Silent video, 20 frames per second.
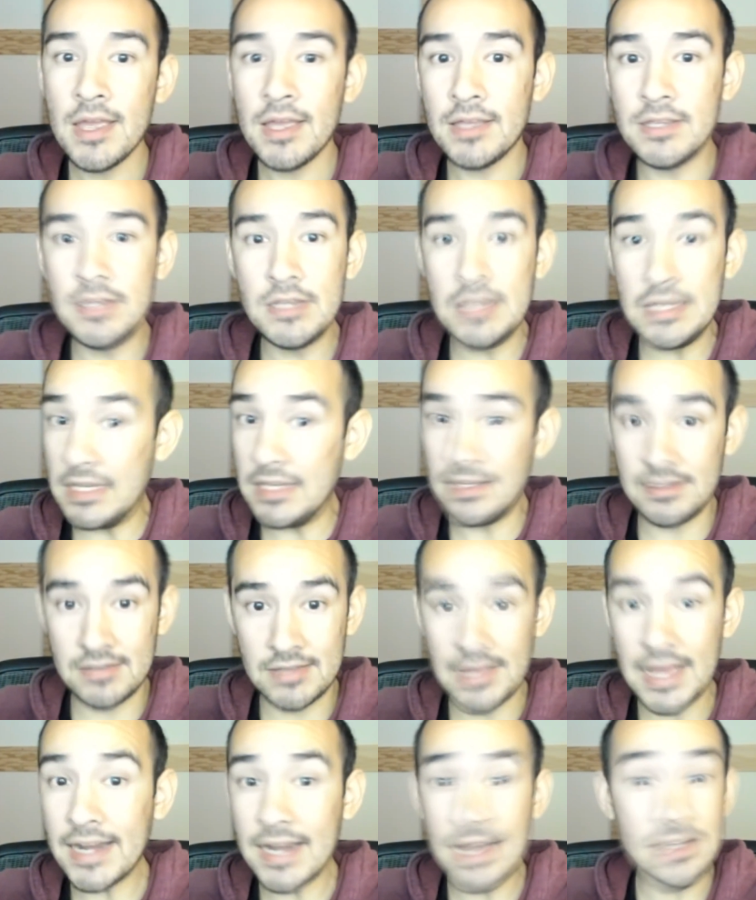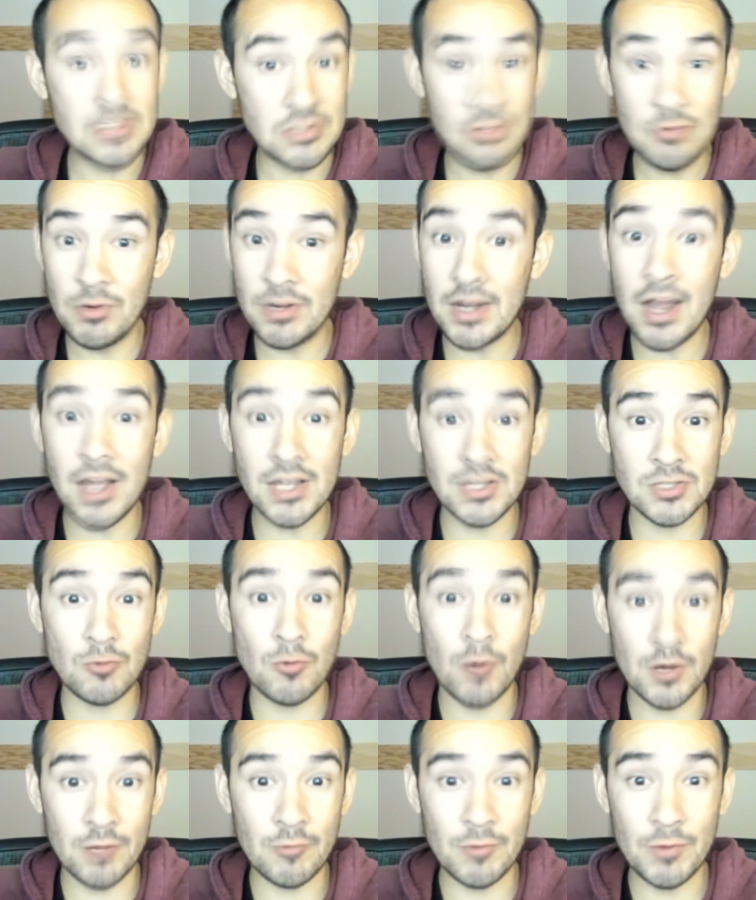That guy's doing God's
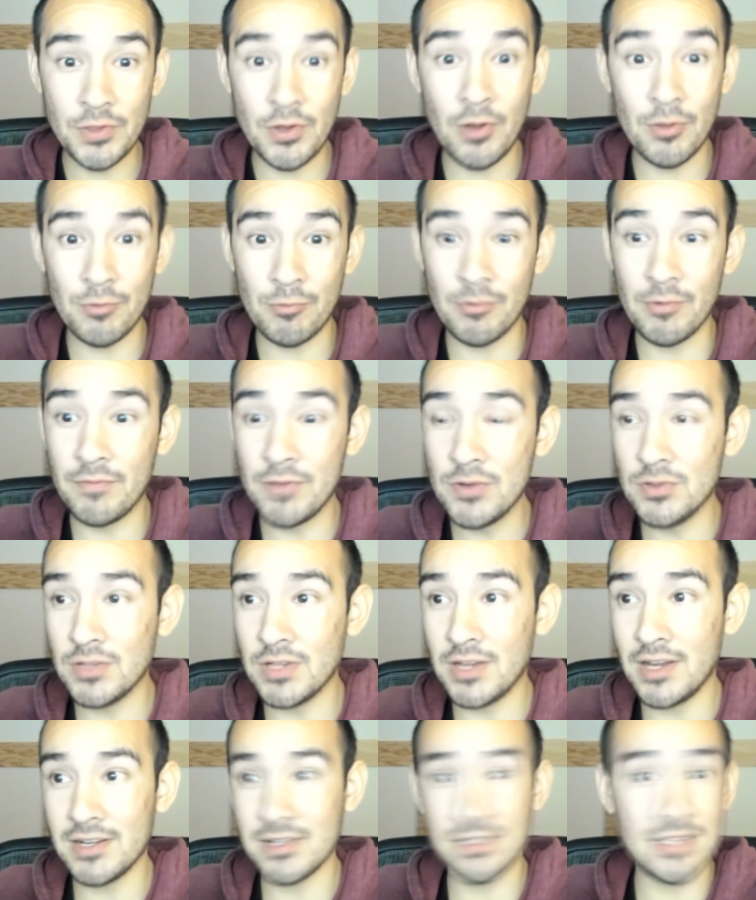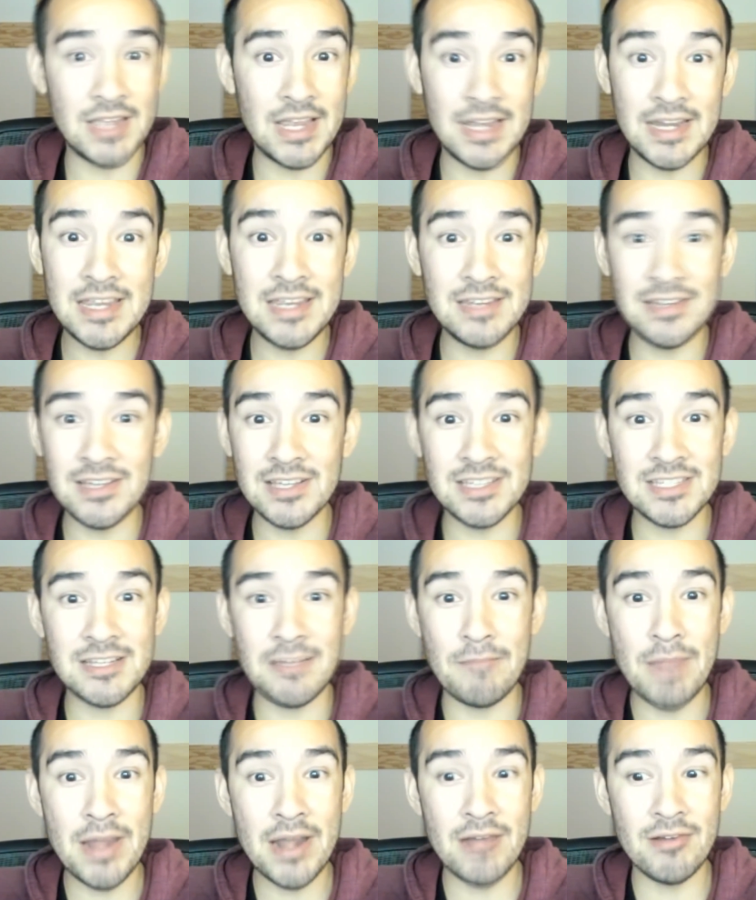work with all the reviews, honestly, and he does
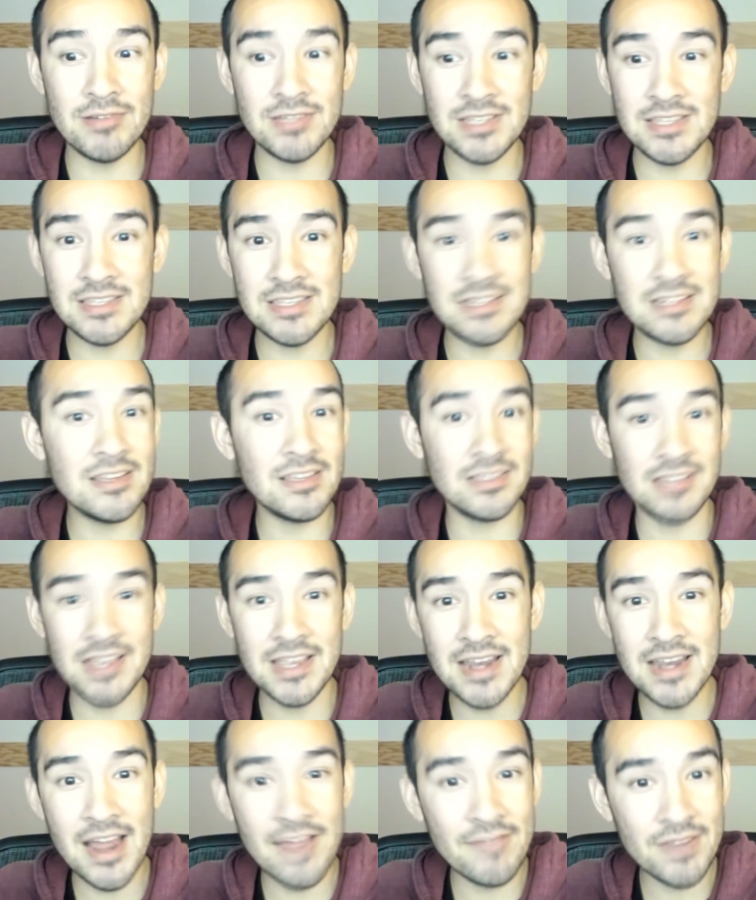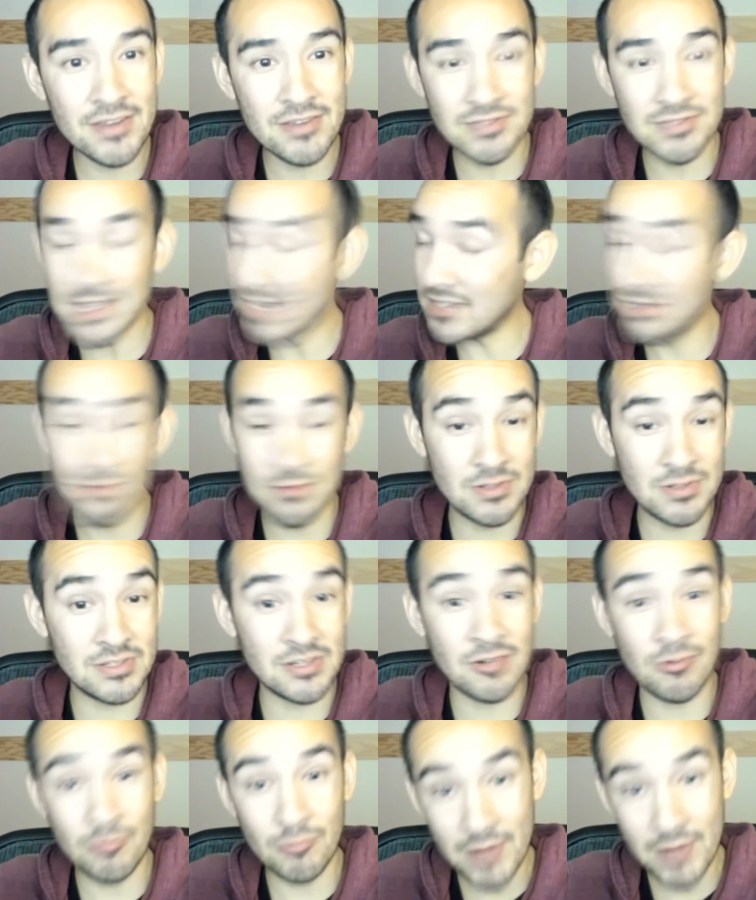comparisons. He does League Night videos. That dude is
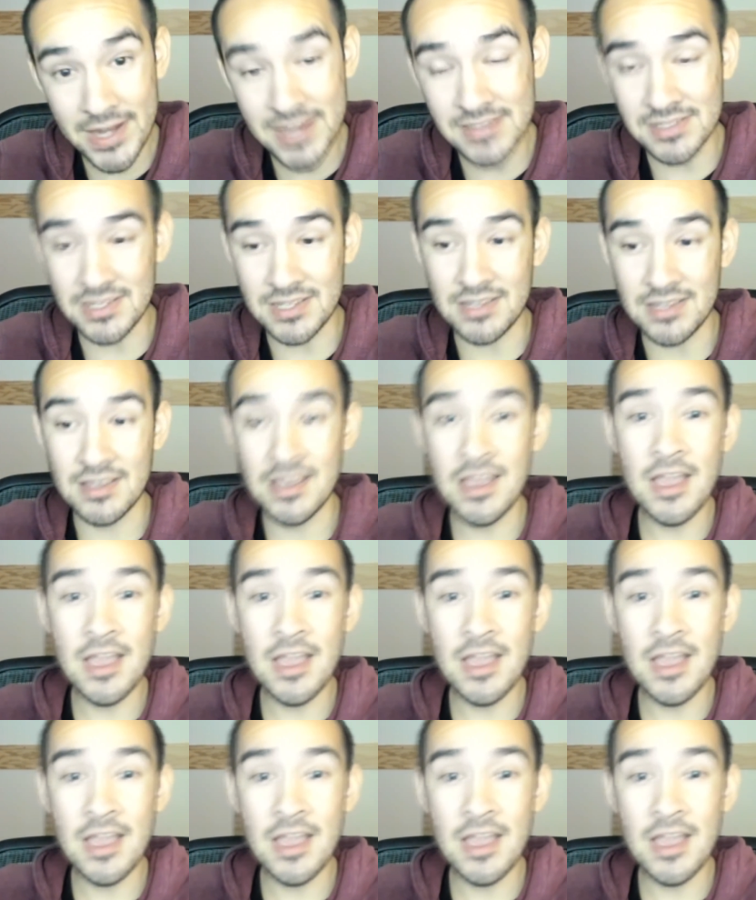crazy.